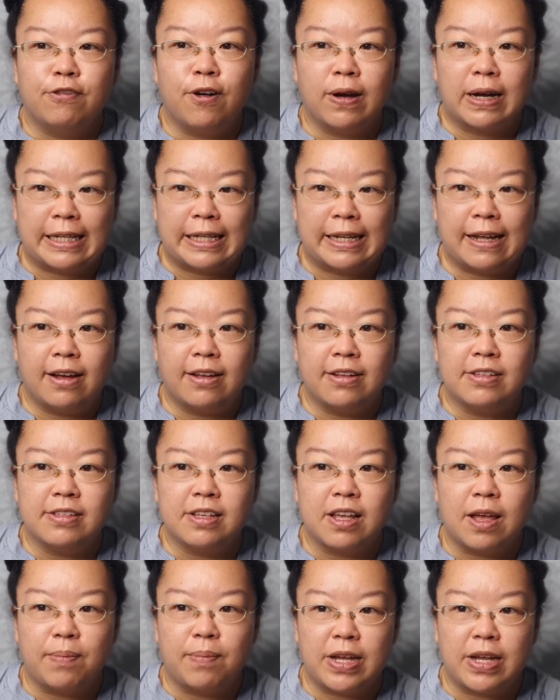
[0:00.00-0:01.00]
clients
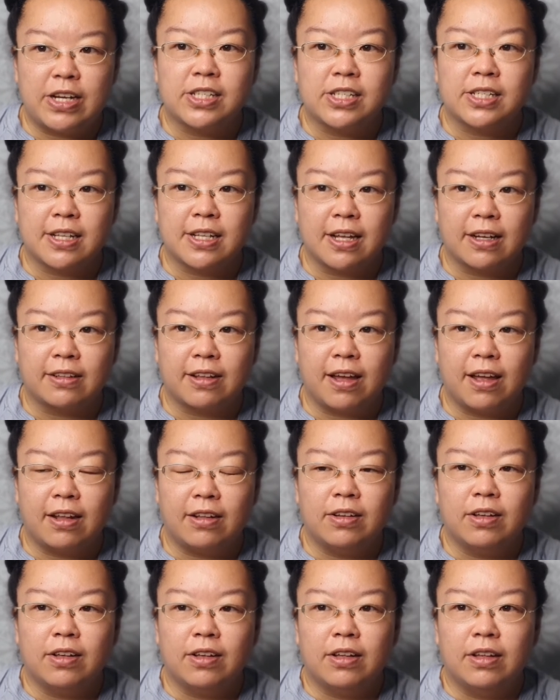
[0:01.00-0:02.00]
and patients like that,
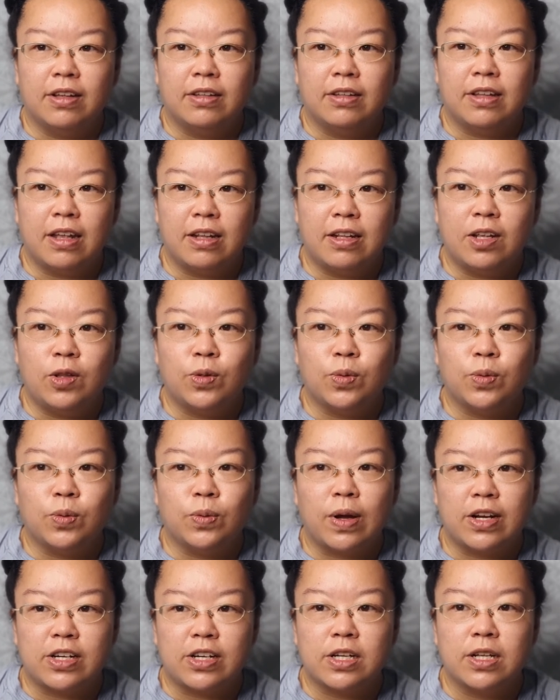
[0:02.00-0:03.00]
they need to
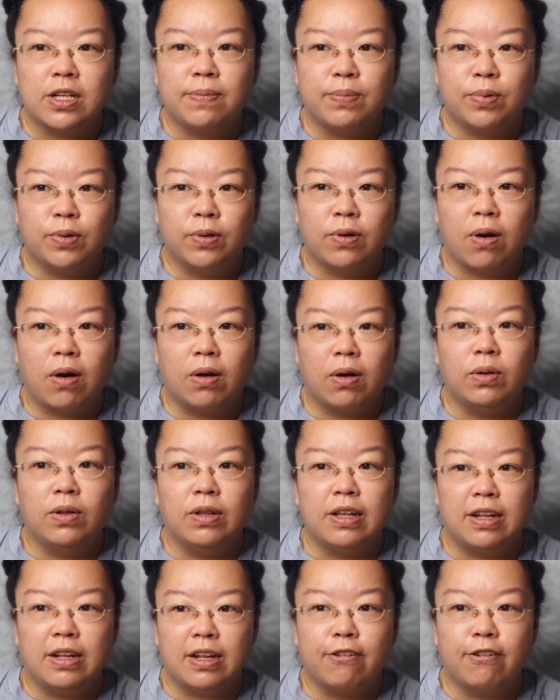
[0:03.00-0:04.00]
actually put on
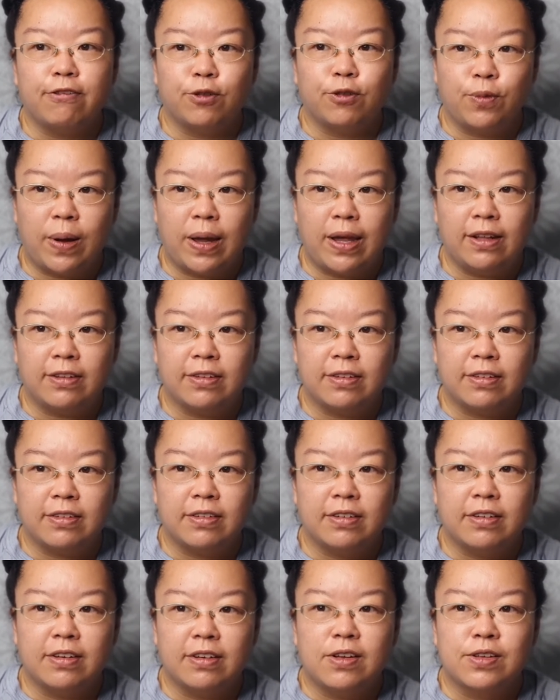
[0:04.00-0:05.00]
enough weight
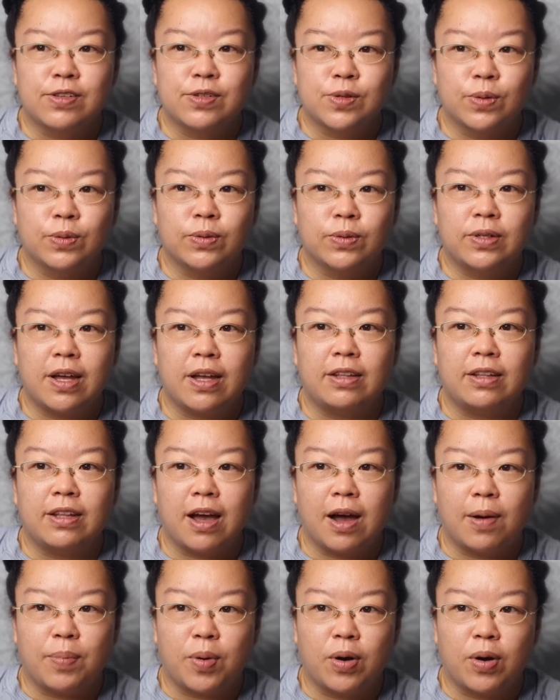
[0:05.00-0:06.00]
so that their
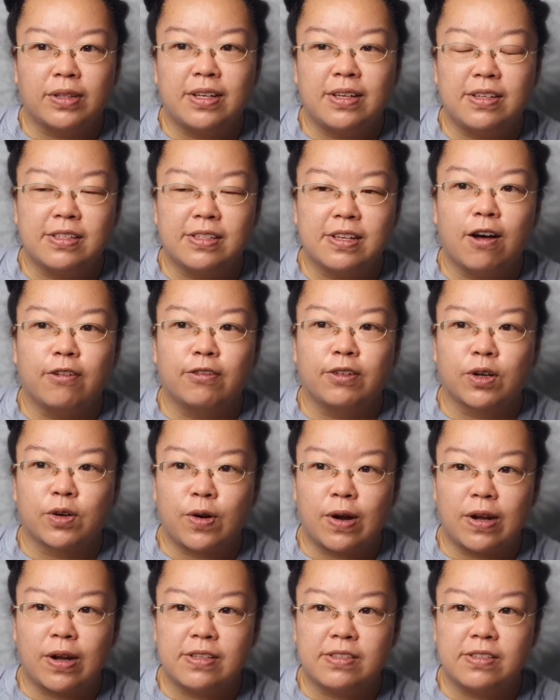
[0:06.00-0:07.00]
body is out of the
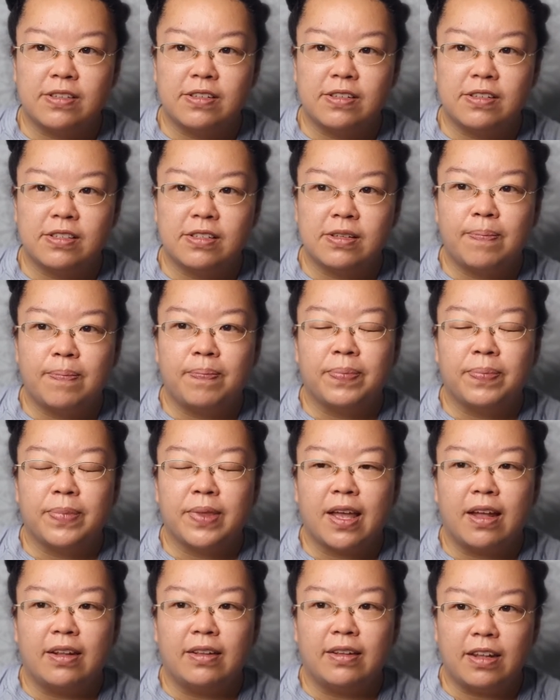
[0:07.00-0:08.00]
crisis,
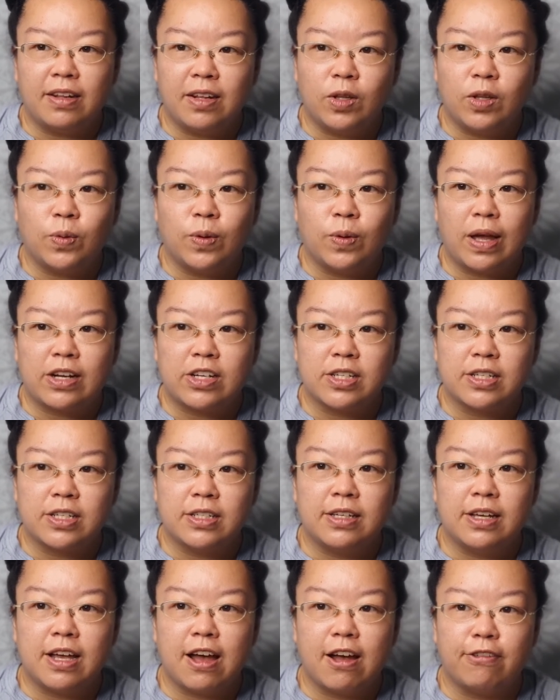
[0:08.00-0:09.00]
and they need to actually
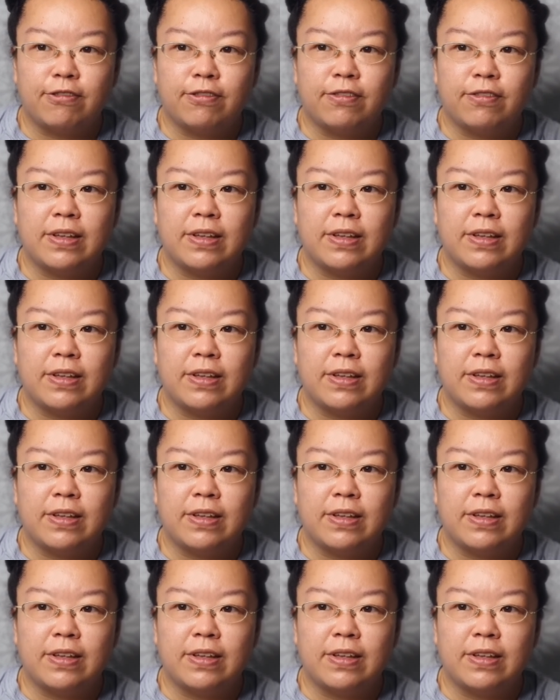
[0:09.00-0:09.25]
have